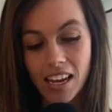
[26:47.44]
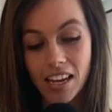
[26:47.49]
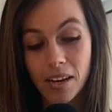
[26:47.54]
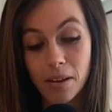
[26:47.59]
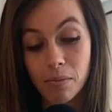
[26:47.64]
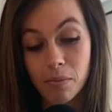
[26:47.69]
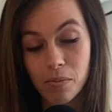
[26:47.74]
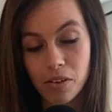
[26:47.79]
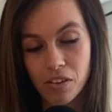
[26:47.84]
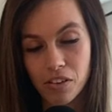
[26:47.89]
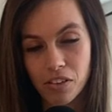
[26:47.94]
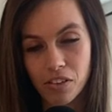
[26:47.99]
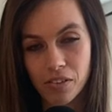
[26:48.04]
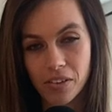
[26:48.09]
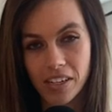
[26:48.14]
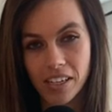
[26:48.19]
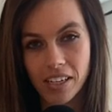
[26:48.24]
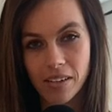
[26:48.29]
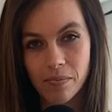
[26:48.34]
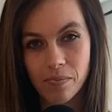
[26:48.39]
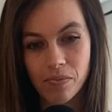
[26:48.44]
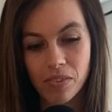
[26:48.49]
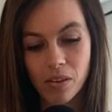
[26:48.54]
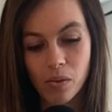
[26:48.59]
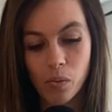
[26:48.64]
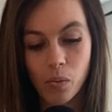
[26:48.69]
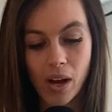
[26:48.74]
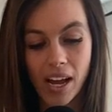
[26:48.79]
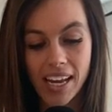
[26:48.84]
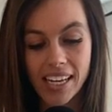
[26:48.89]
Number three,
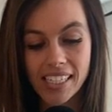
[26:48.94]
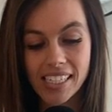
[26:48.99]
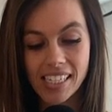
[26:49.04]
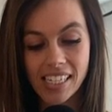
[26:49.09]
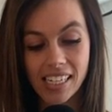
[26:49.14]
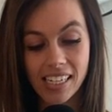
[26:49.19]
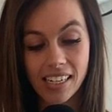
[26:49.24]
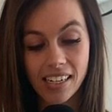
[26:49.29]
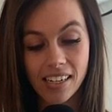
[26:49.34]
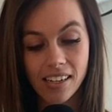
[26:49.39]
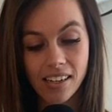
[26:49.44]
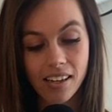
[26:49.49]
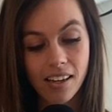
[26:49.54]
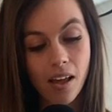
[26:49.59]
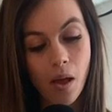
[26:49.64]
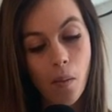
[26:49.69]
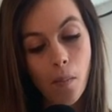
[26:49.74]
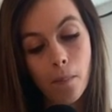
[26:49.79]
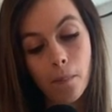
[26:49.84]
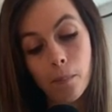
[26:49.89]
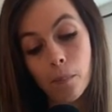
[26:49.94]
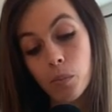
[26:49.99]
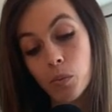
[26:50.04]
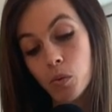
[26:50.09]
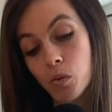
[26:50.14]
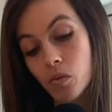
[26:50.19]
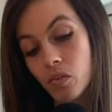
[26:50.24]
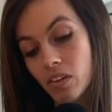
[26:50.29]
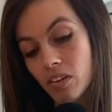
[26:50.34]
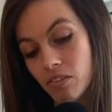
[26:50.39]
why did
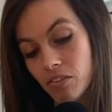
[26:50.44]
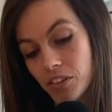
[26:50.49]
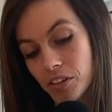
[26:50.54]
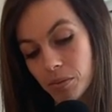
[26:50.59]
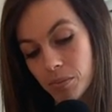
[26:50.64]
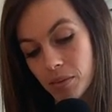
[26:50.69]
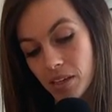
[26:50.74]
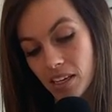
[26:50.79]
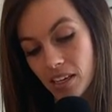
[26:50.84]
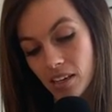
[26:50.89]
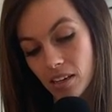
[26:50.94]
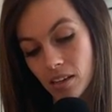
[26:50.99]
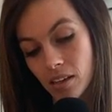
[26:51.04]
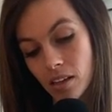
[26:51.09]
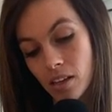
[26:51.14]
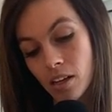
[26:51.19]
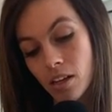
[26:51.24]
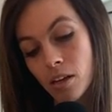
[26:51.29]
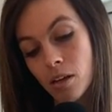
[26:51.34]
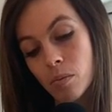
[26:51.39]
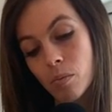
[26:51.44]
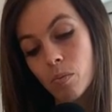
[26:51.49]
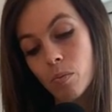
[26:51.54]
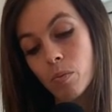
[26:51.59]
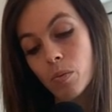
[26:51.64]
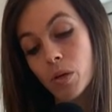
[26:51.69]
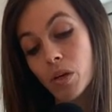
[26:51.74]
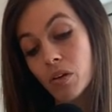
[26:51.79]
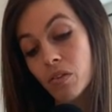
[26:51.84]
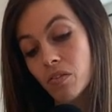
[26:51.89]
movie filming
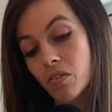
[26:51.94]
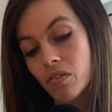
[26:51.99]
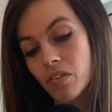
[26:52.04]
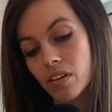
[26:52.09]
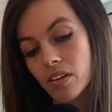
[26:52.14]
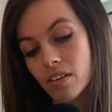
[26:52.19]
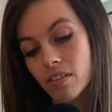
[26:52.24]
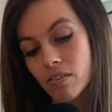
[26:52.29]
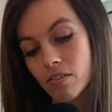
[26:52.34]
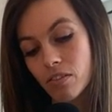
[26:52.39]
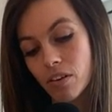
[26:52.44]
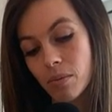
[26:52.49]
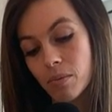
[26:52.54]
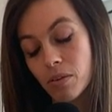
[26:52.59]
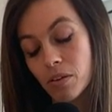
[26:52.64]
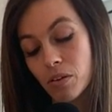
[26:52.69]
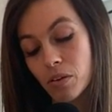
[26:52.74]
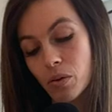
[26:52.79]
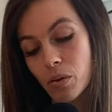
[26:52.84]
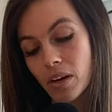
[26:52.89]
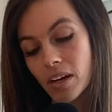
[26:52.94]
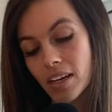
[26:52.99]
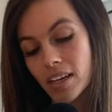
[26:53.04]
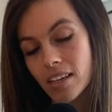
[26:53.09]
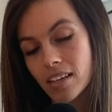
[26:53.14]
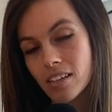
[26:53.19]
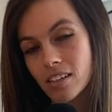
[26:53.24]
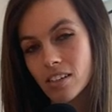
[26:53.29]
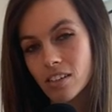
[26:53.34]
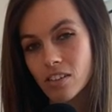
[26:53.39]
move from New York
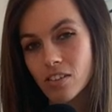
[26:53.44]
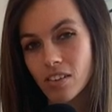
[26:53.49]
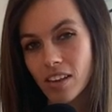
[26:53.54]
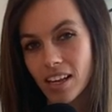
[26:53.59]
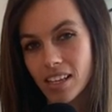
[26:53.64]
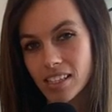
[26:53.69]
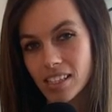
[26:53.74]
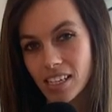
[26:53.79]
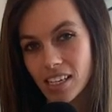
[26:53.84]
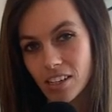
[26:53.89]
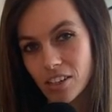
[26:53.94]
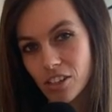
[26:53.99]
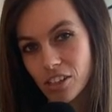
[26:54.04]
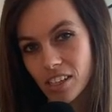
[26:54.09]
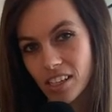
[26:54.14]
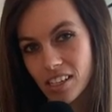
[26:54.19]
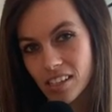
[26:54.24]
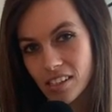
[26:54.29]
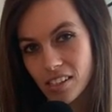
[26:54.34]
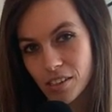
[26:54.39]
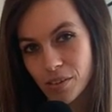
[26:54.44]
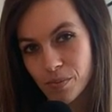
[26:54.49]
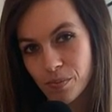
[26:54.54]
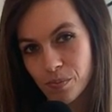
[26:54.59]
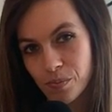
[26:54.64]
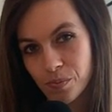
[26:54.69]
to Los Angeles?